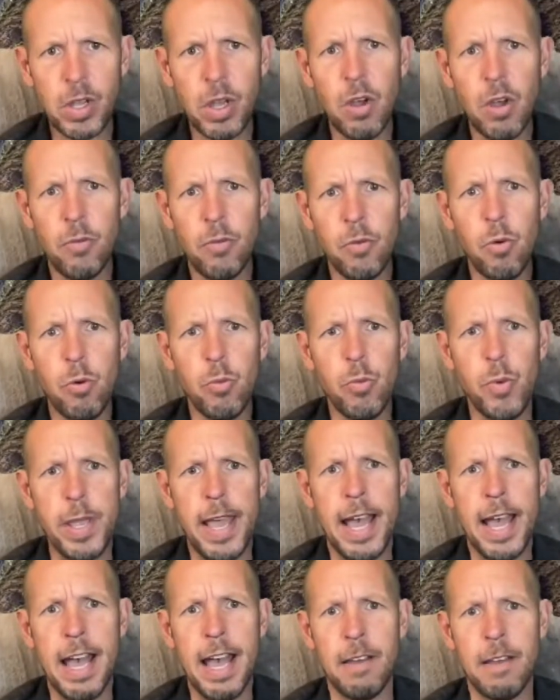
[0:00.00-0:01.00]
of what we
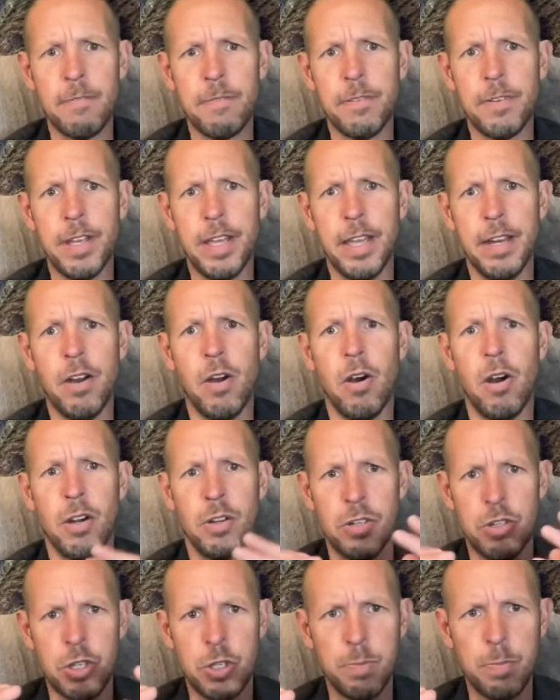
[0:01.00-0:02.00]
have at our
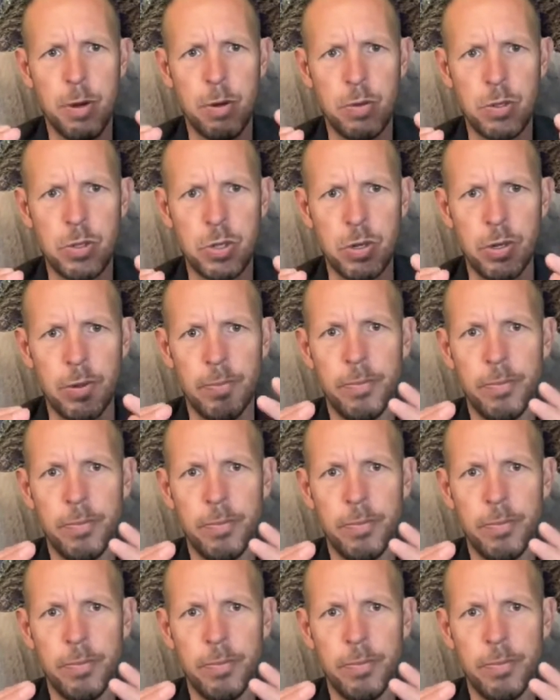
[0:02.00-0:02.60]
disposal.